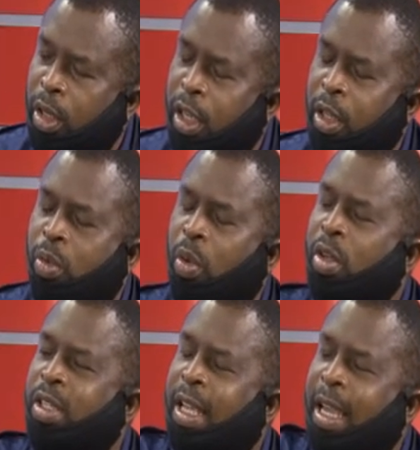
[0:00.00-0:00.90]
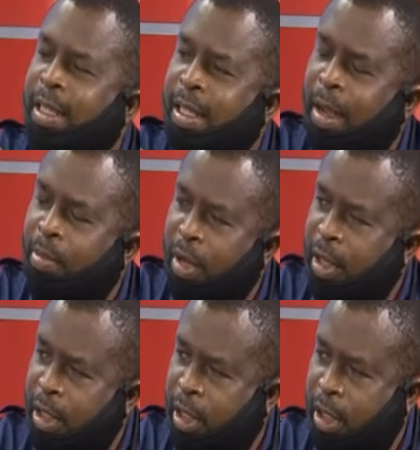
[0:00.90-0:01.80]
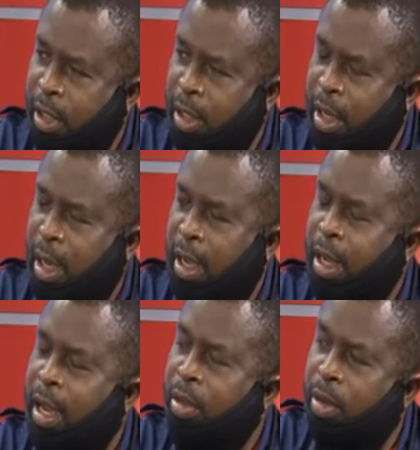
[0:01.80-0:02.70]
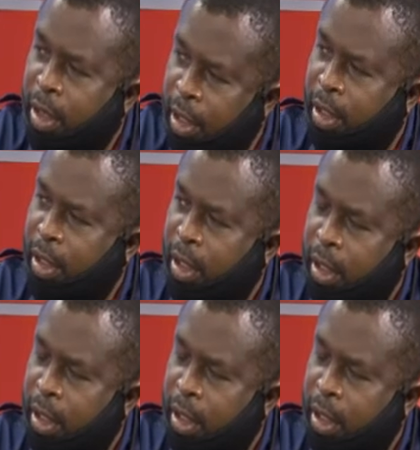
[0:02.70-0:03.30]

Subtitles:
it was established and agreed